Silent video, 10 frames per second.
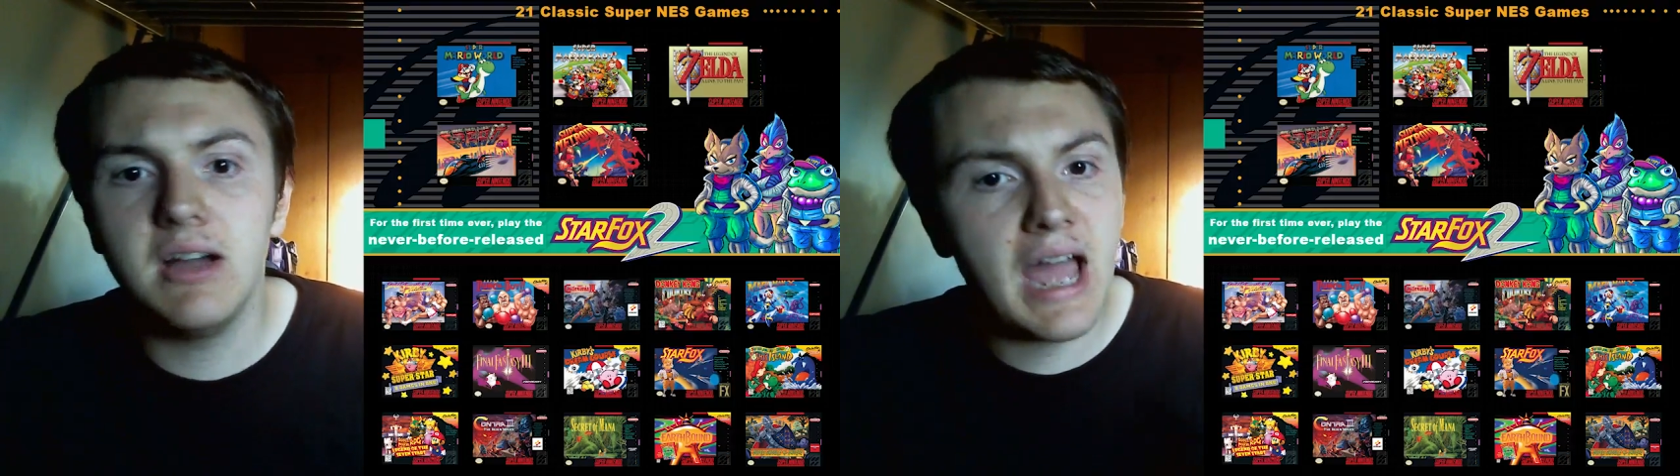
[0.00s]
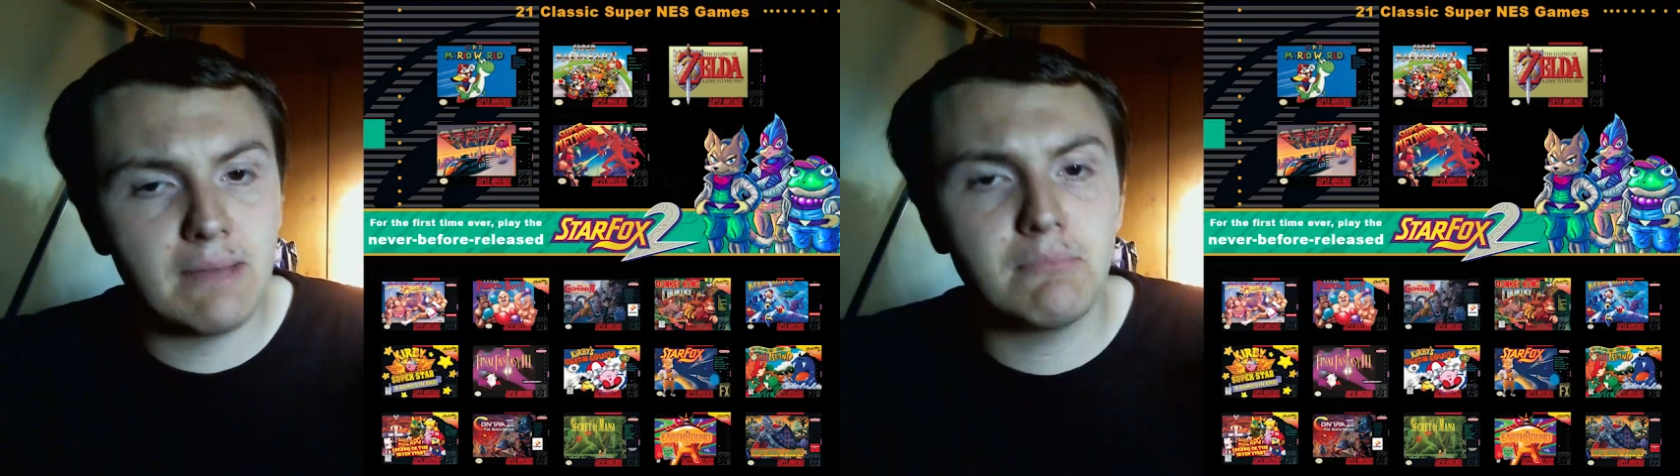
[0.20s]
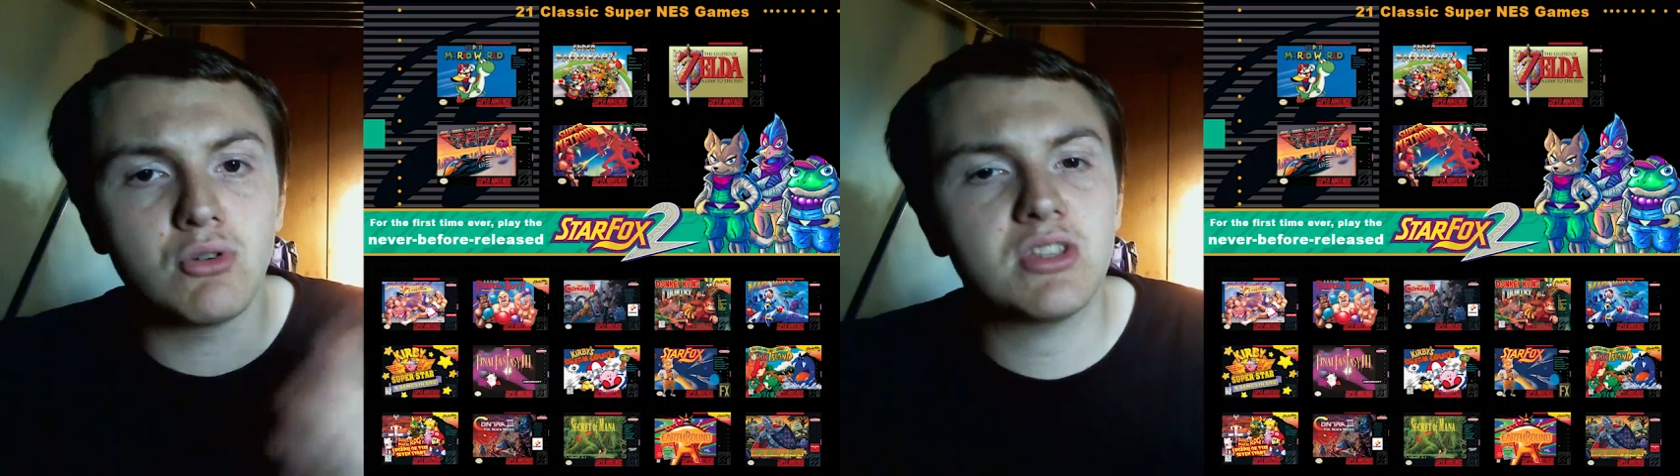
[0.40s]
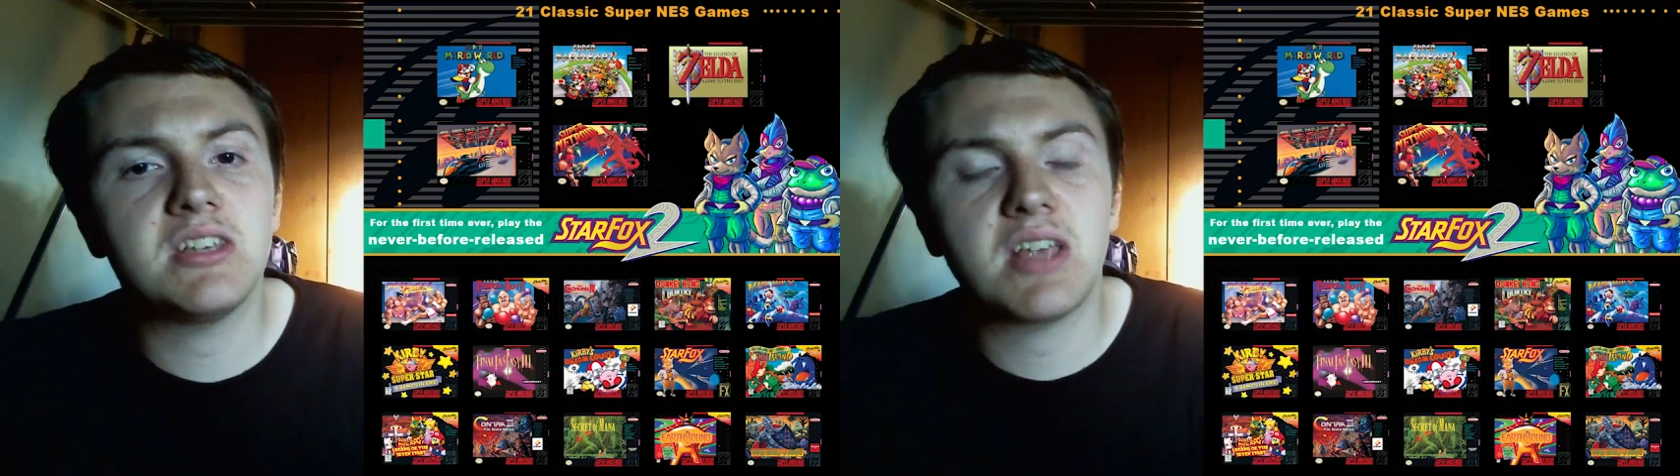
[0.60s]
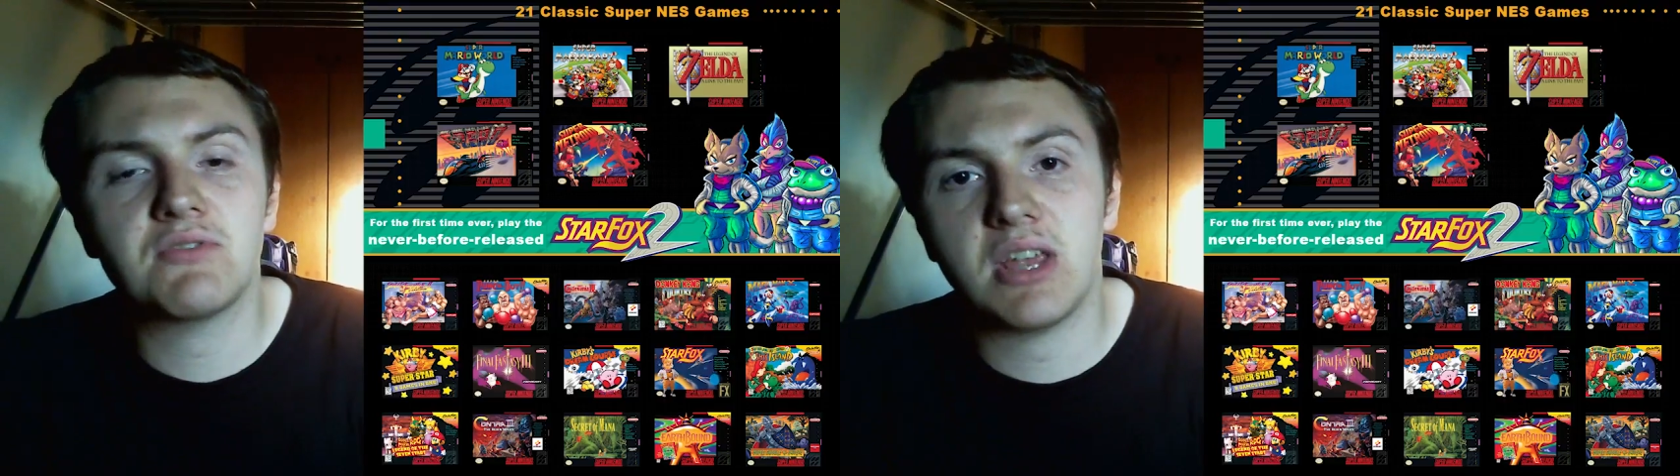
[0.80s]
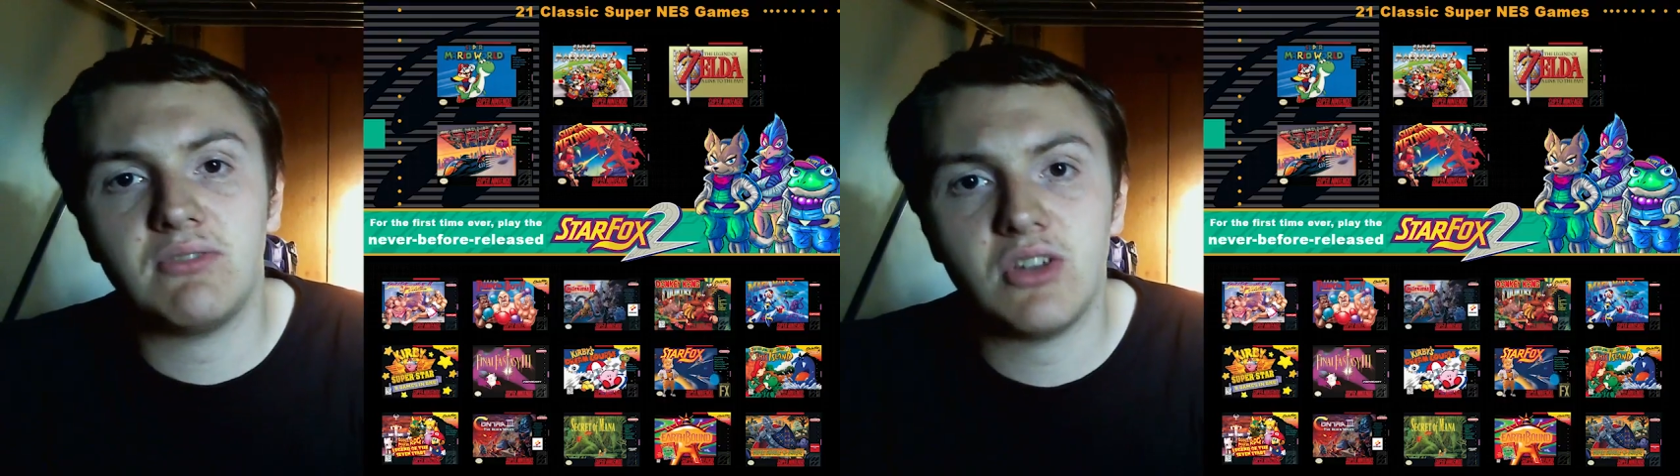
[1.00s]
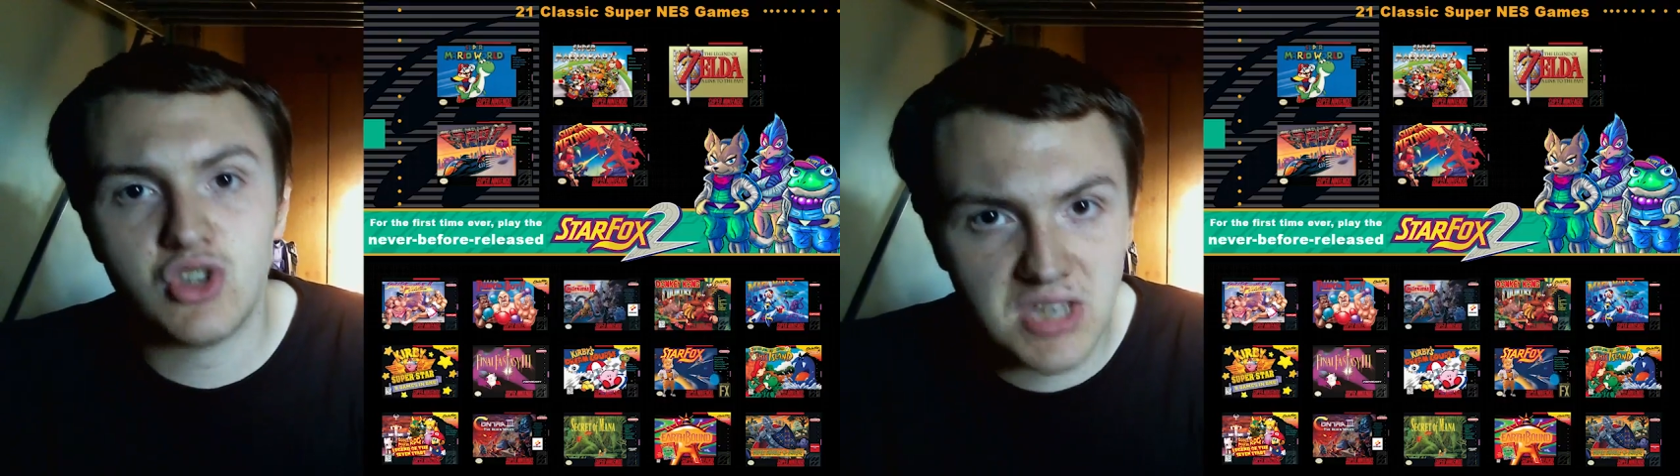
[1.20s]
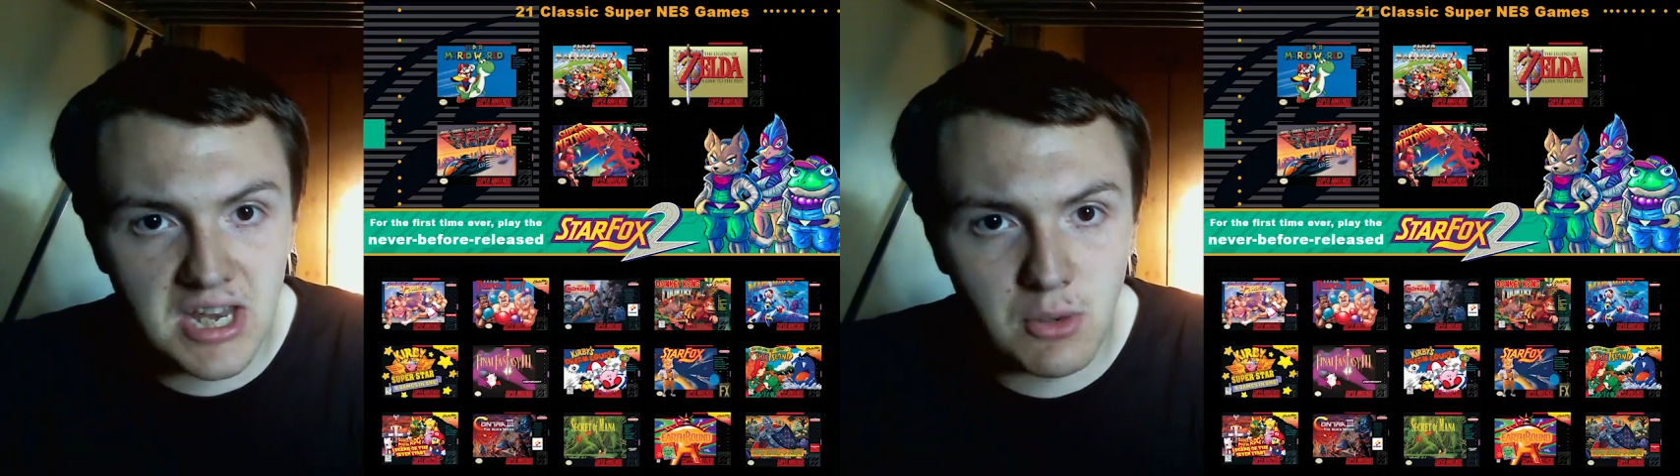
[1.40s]
and most of these have save features
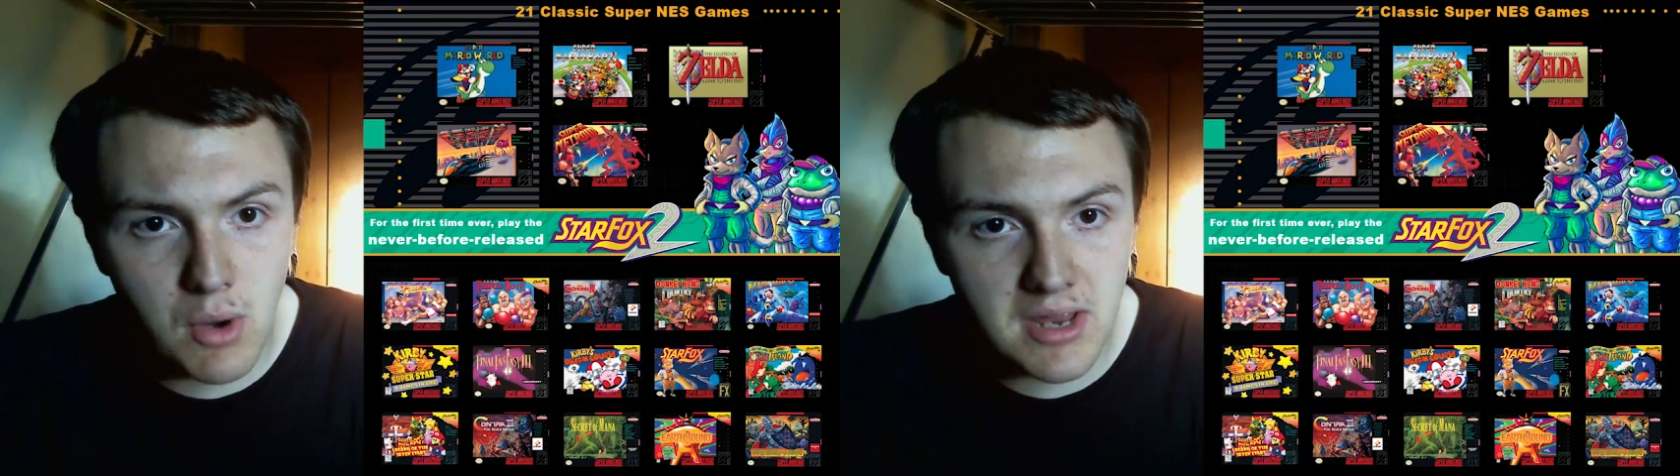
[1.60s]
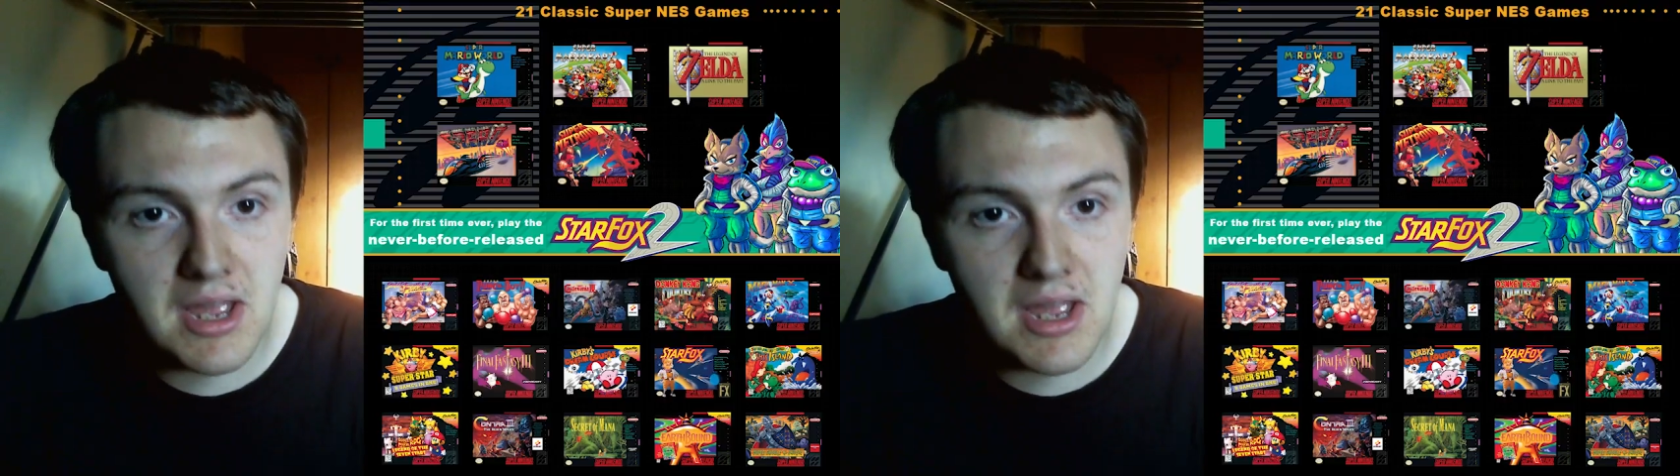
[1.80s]
anyway.